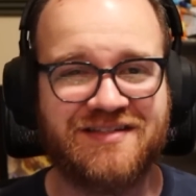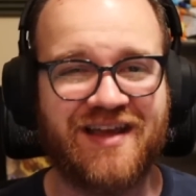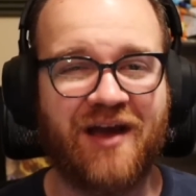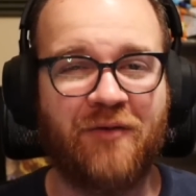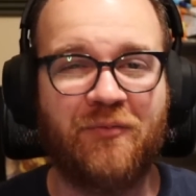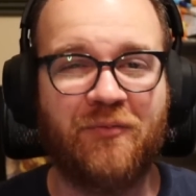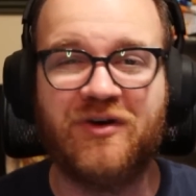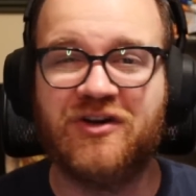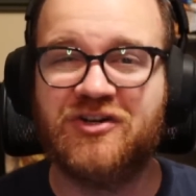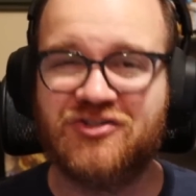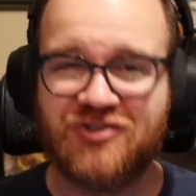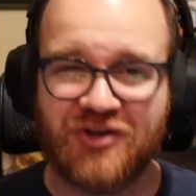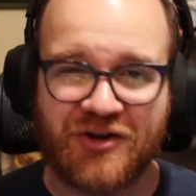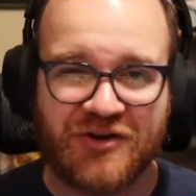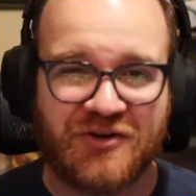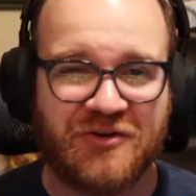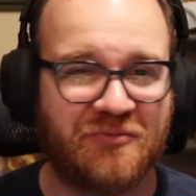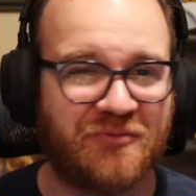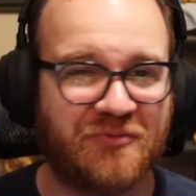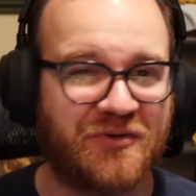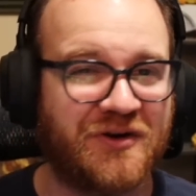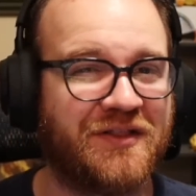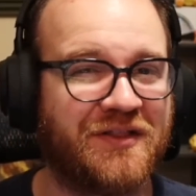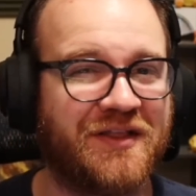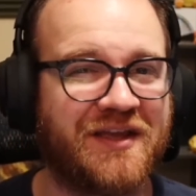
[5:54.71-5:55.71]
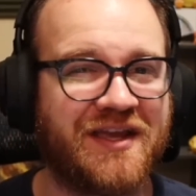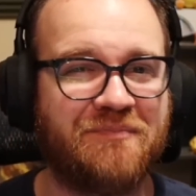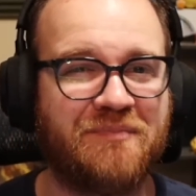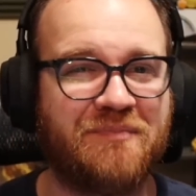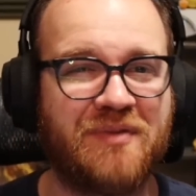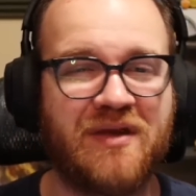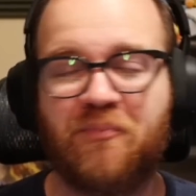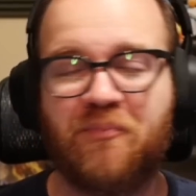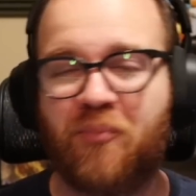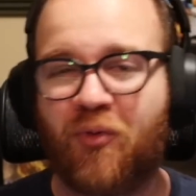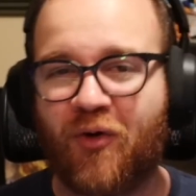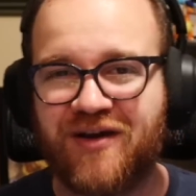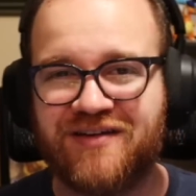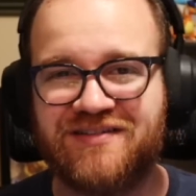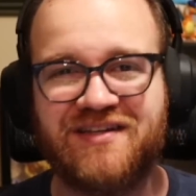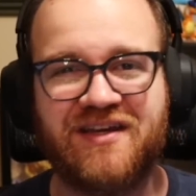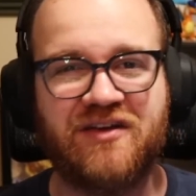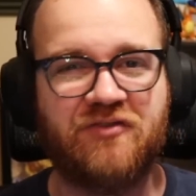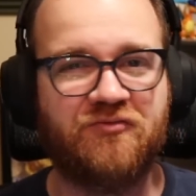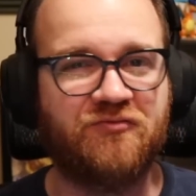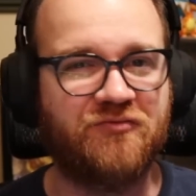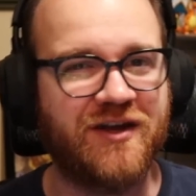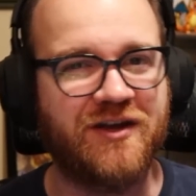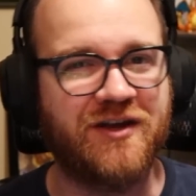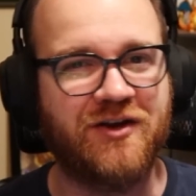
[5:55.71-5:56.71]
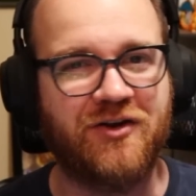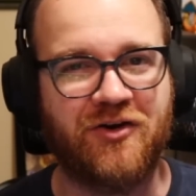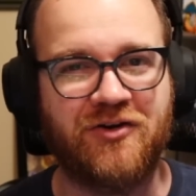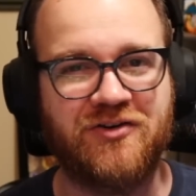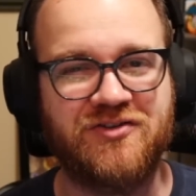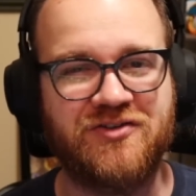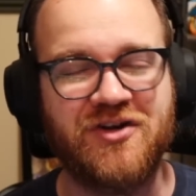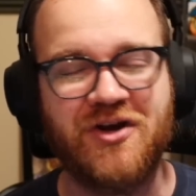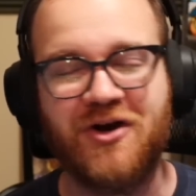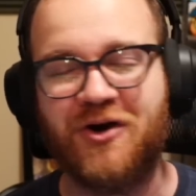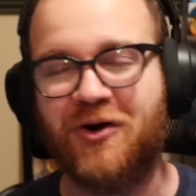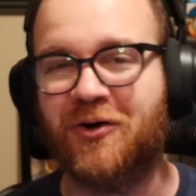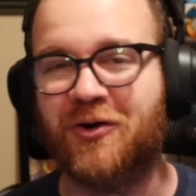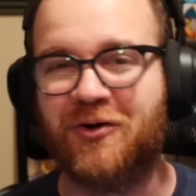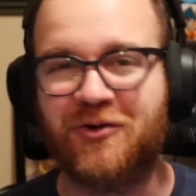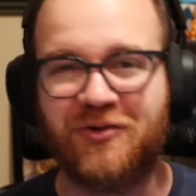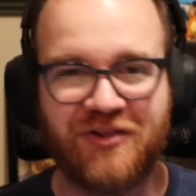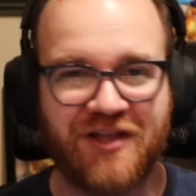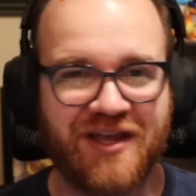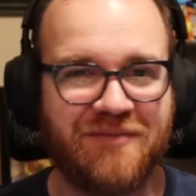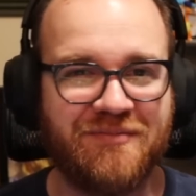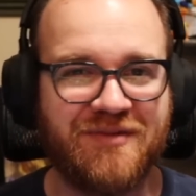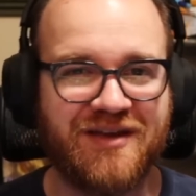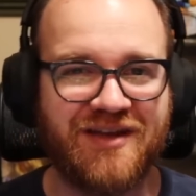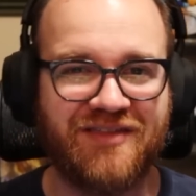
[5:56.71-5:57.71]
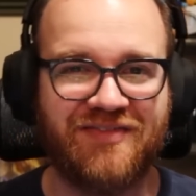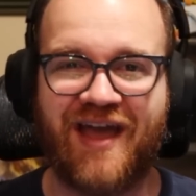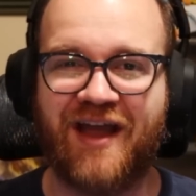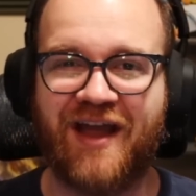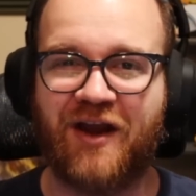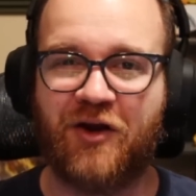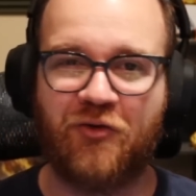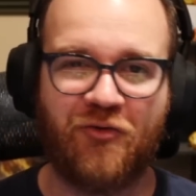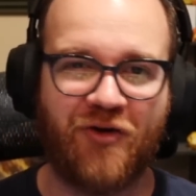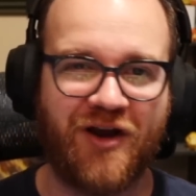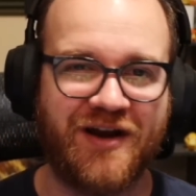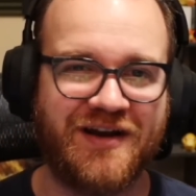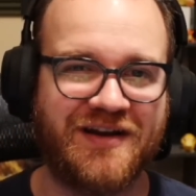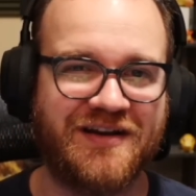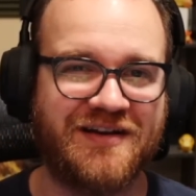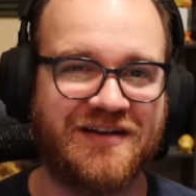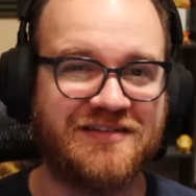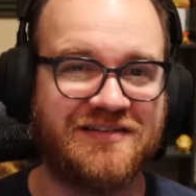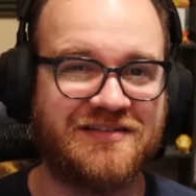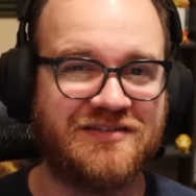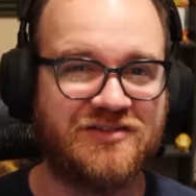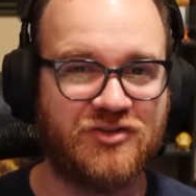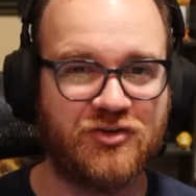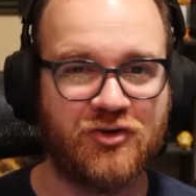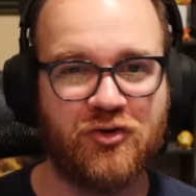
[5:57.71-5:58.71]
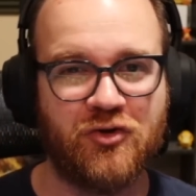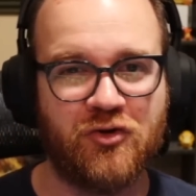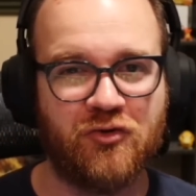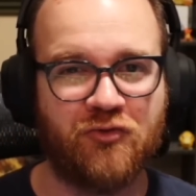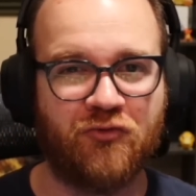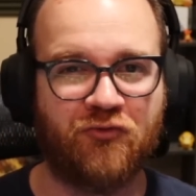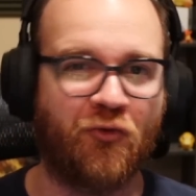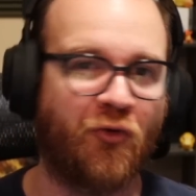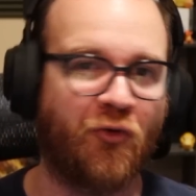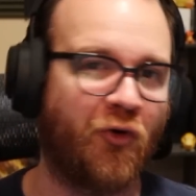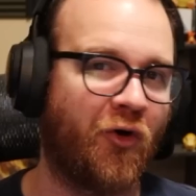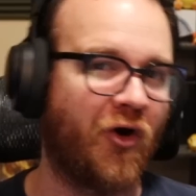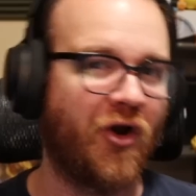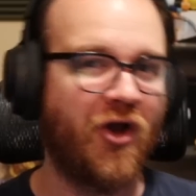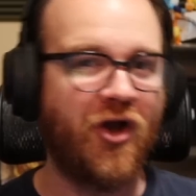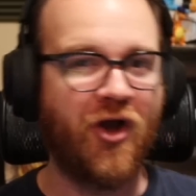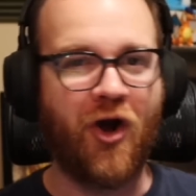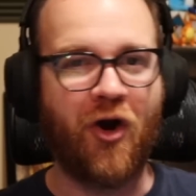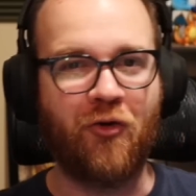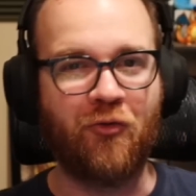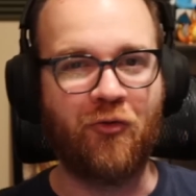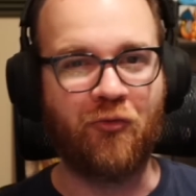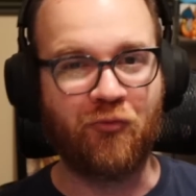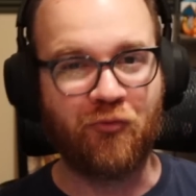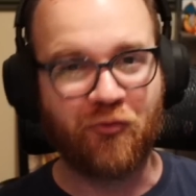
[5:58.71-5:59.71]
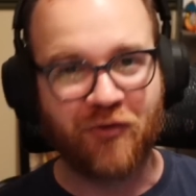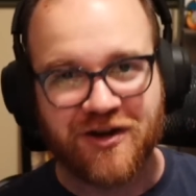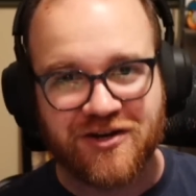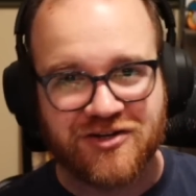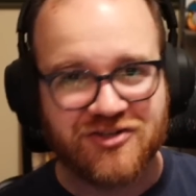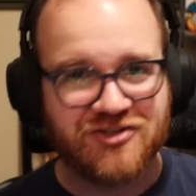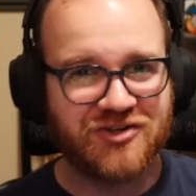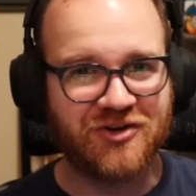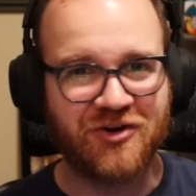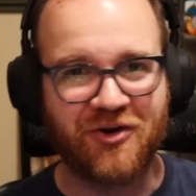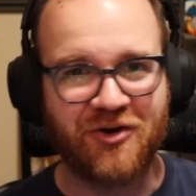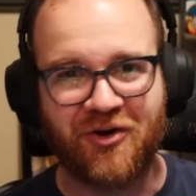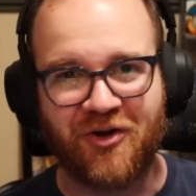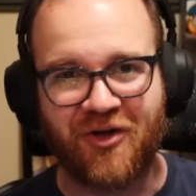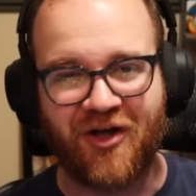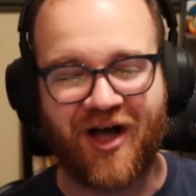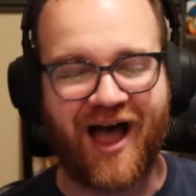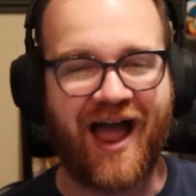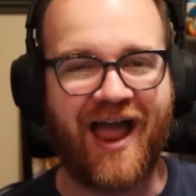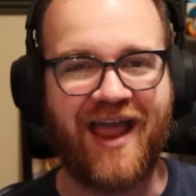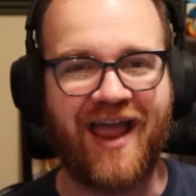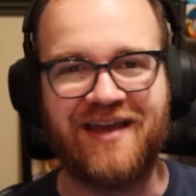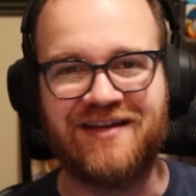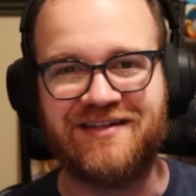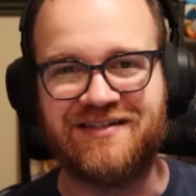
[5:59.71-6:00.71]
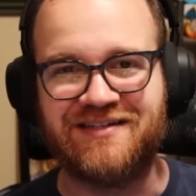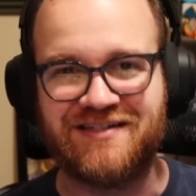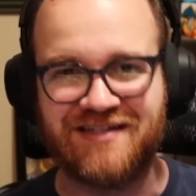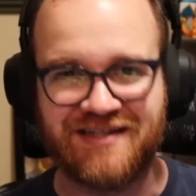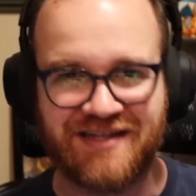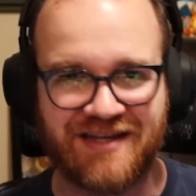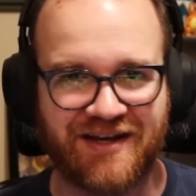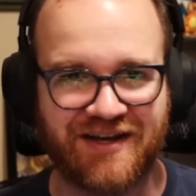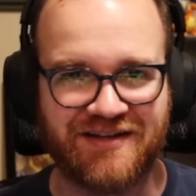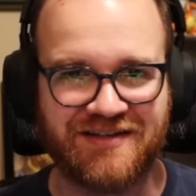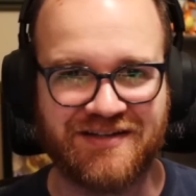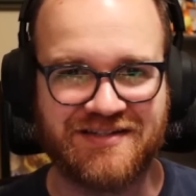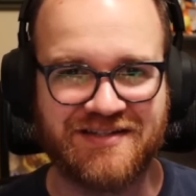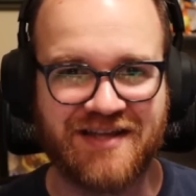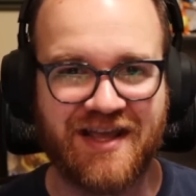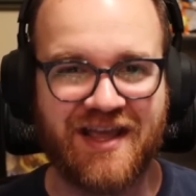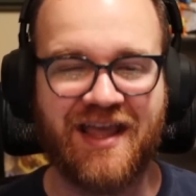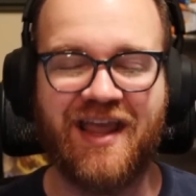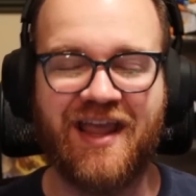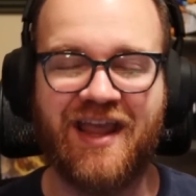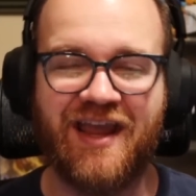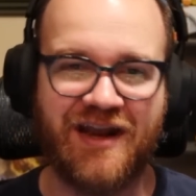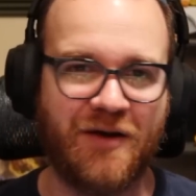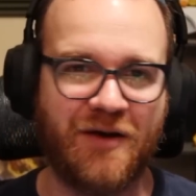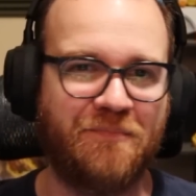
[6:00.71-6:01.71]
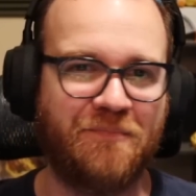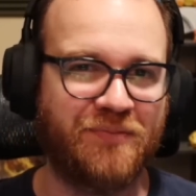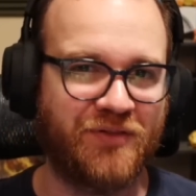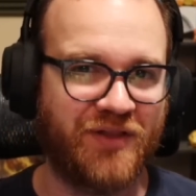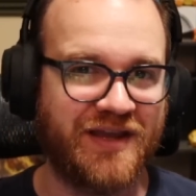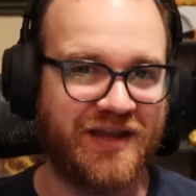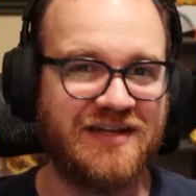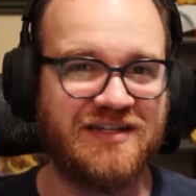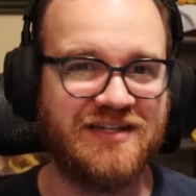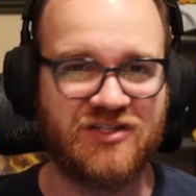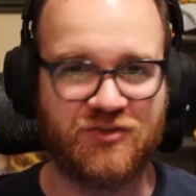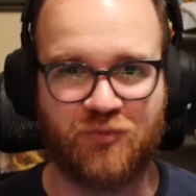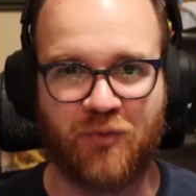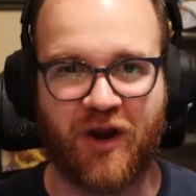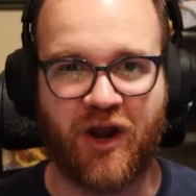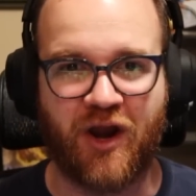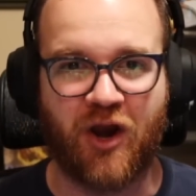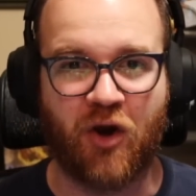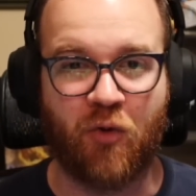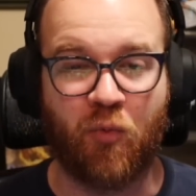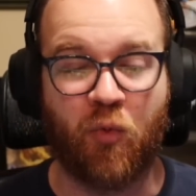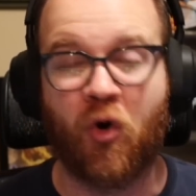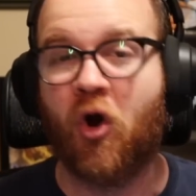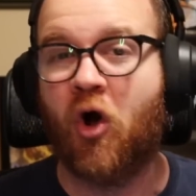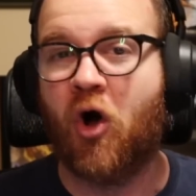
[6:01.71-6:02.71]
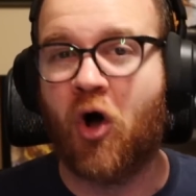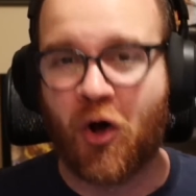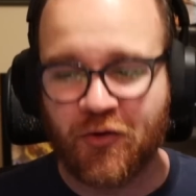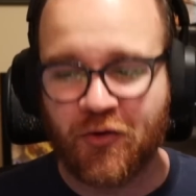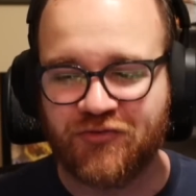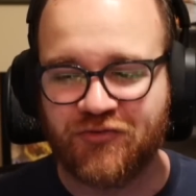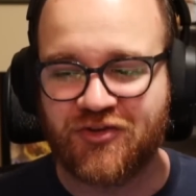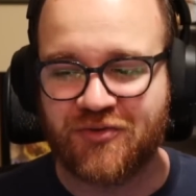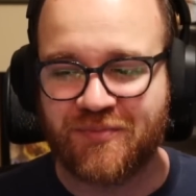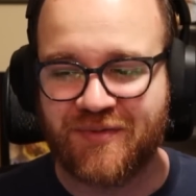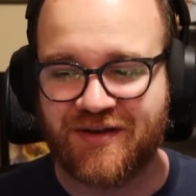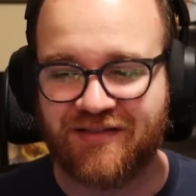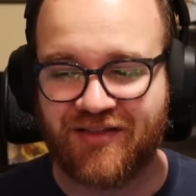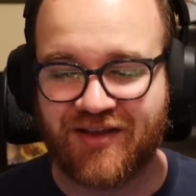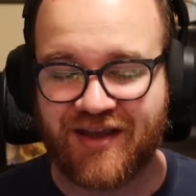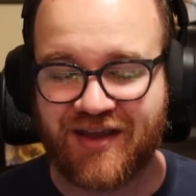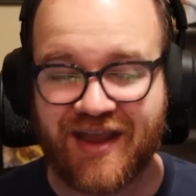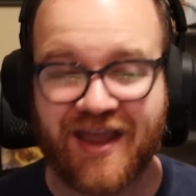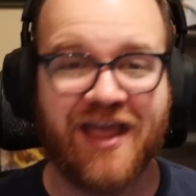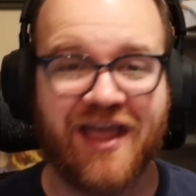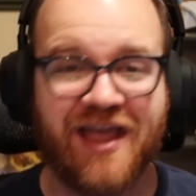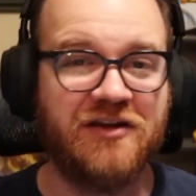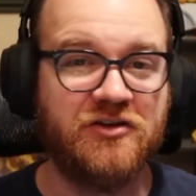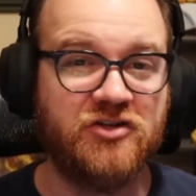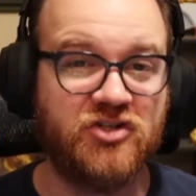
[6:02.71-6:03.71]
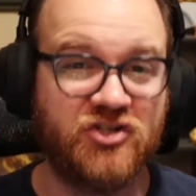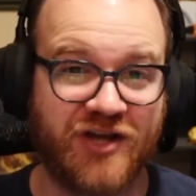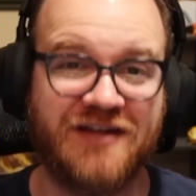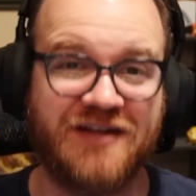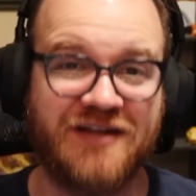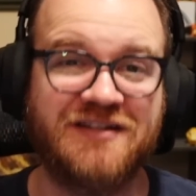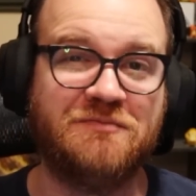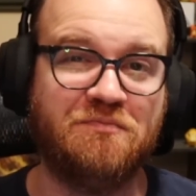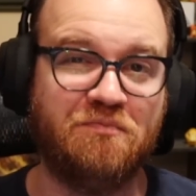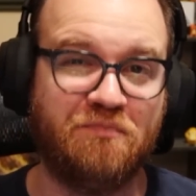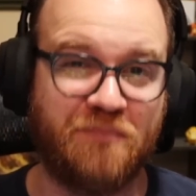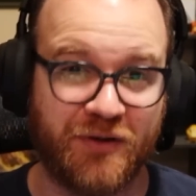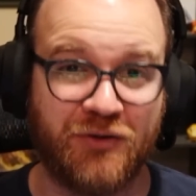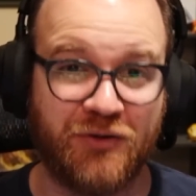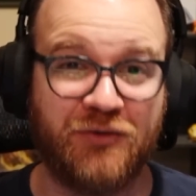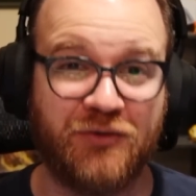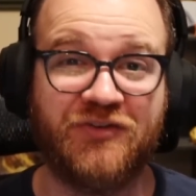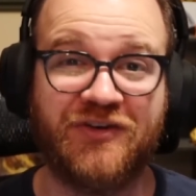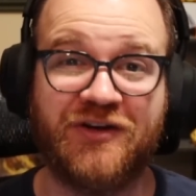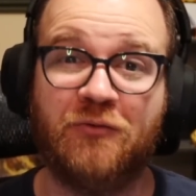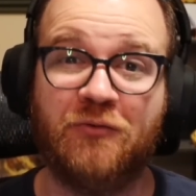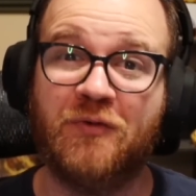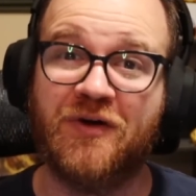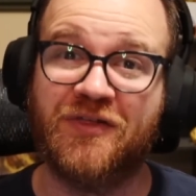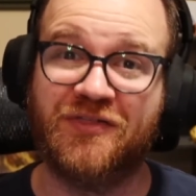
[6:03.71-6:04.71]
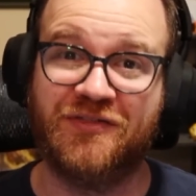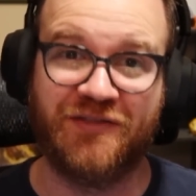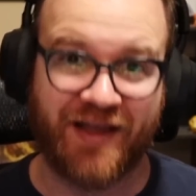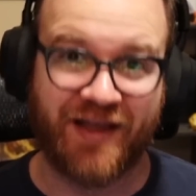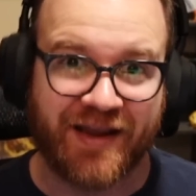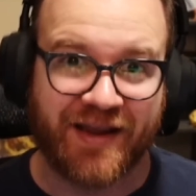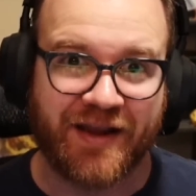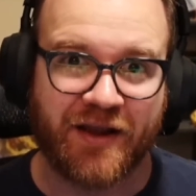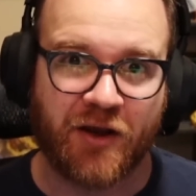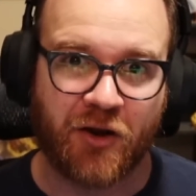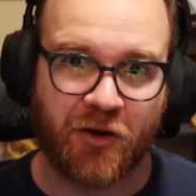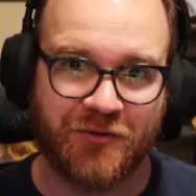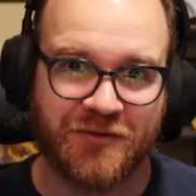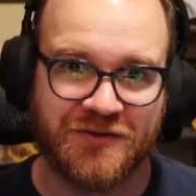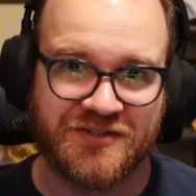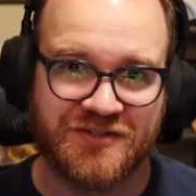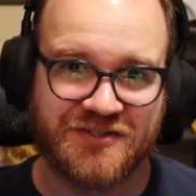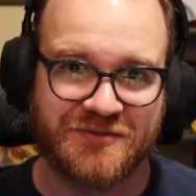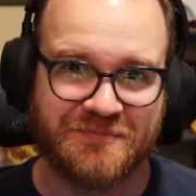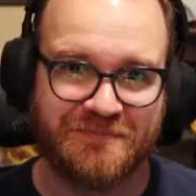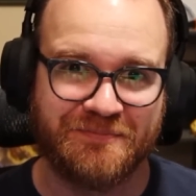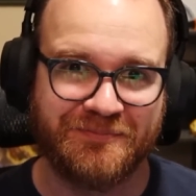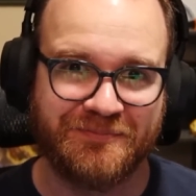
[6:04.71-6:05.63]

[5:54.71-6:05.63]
and we shouldn't really be pointing fingers or claiming that credit is due for original ideas in a place where we're ultimately just building with Legos.